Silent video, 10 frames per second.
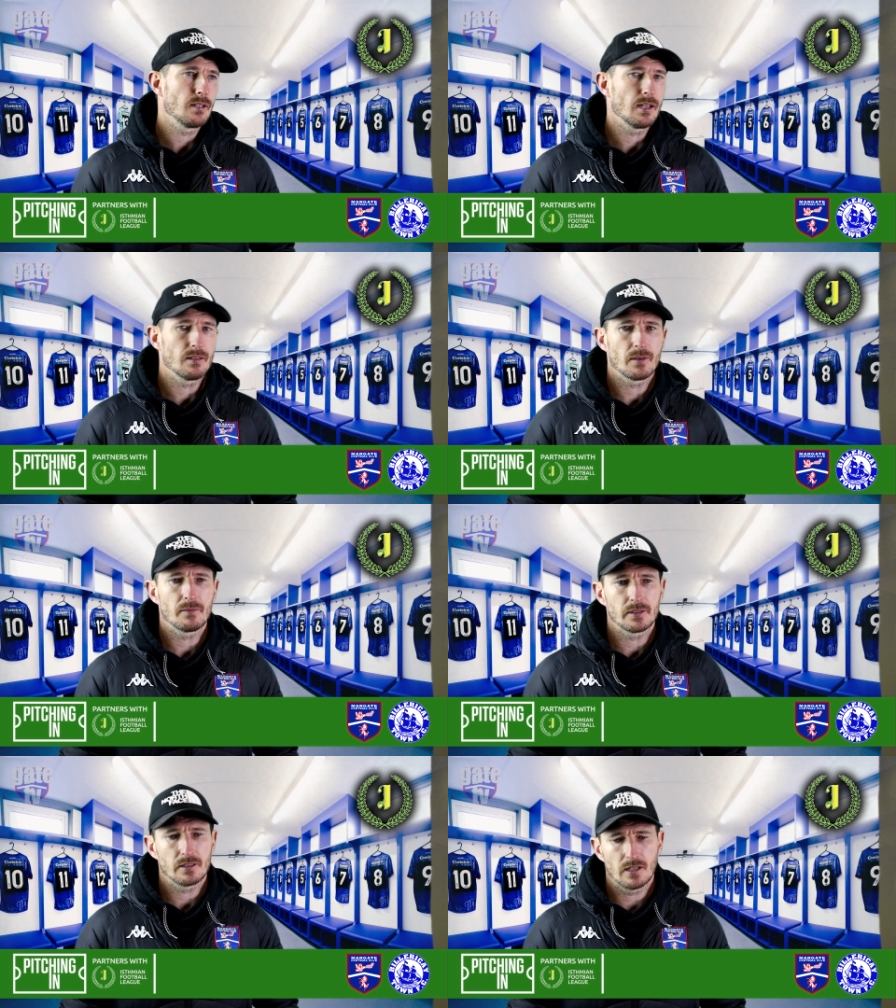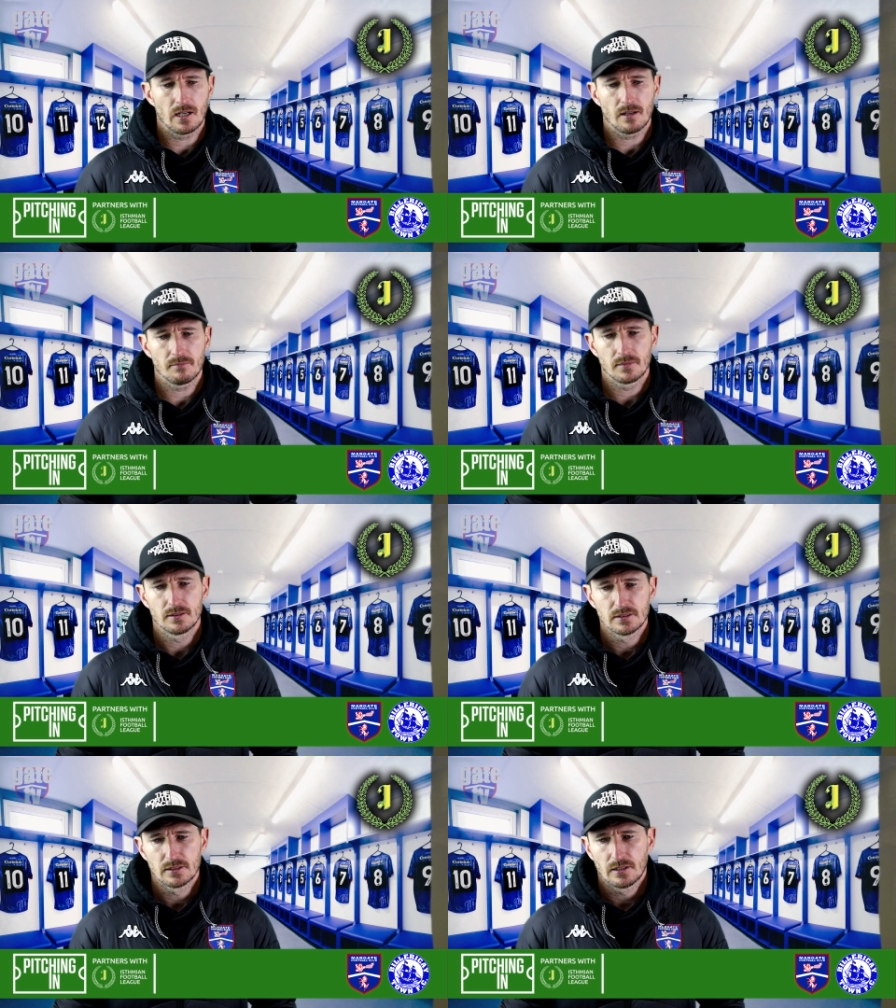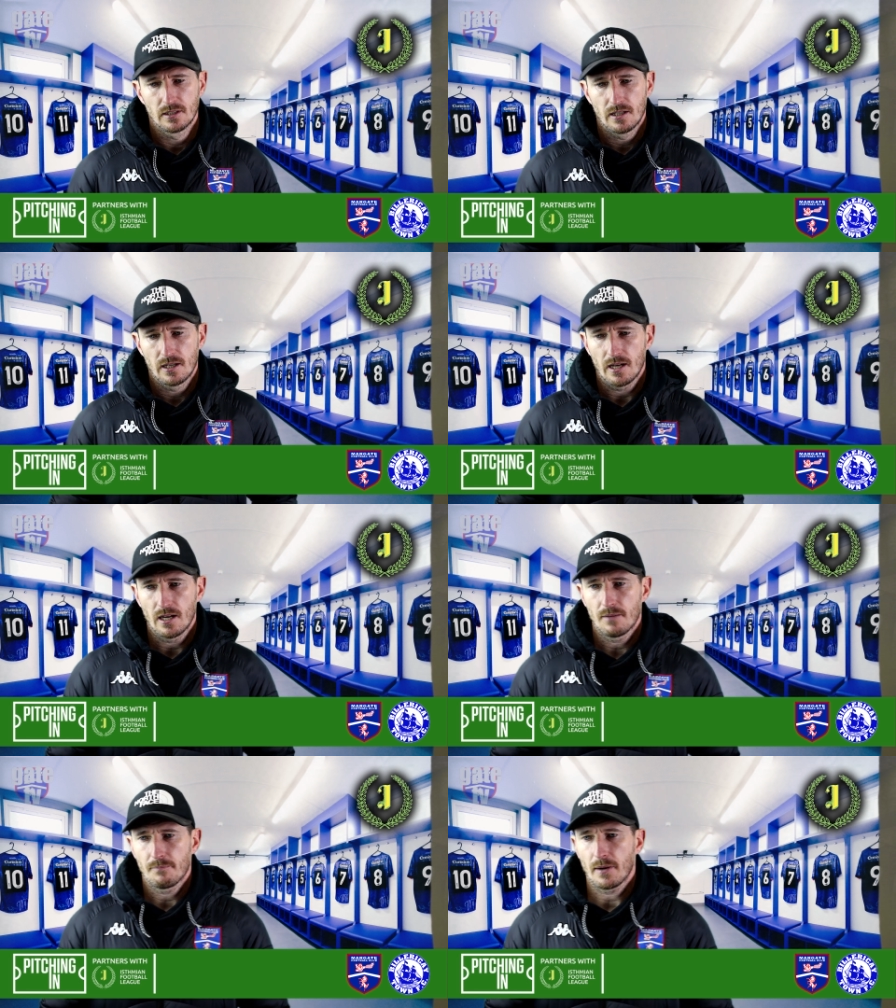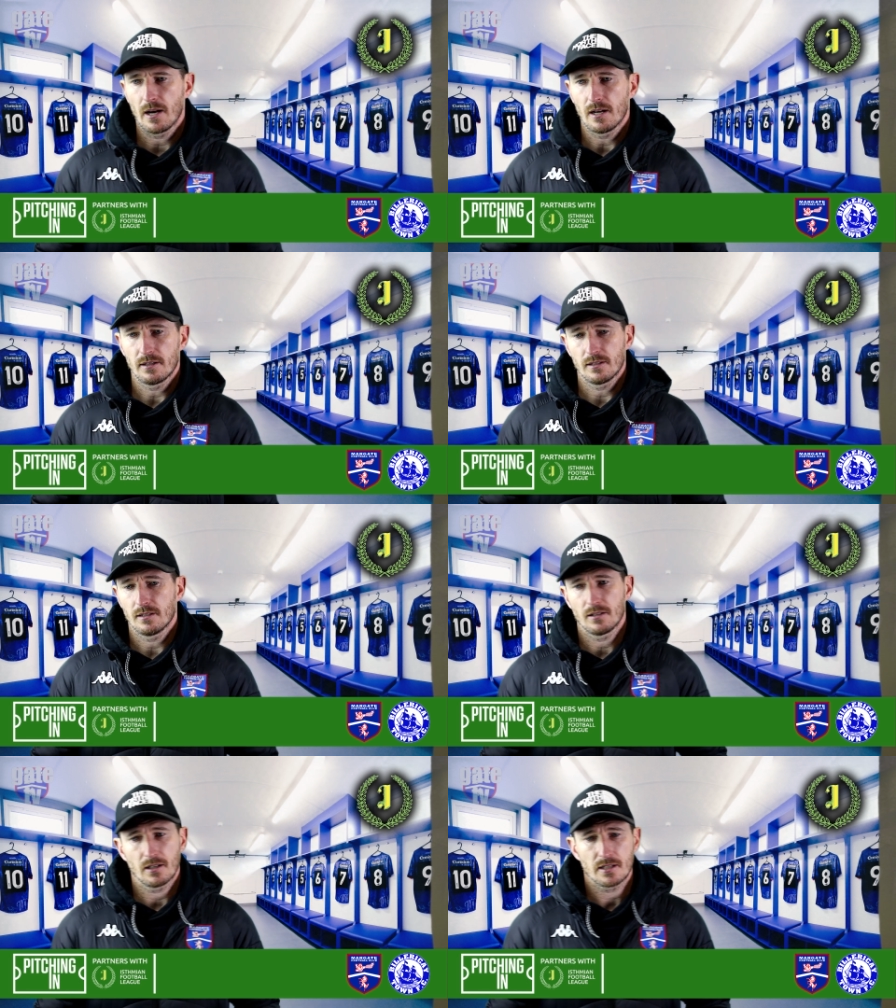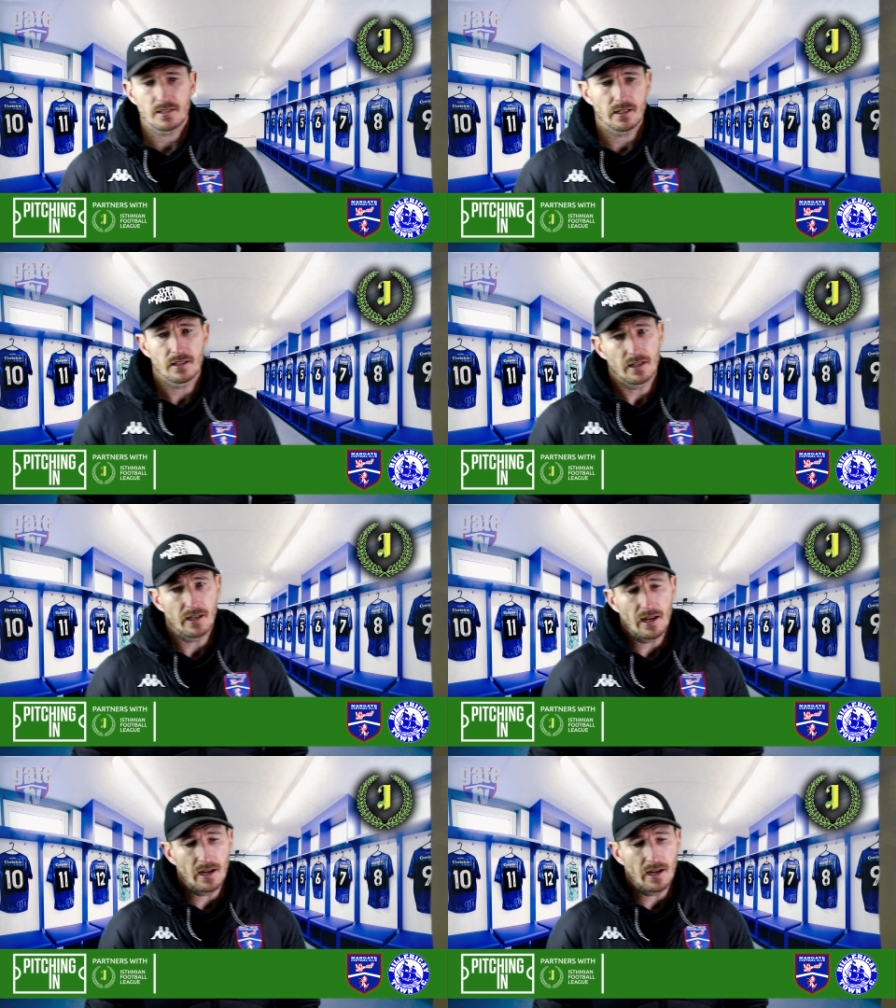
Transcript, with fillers: at the moment. Um, but like I said,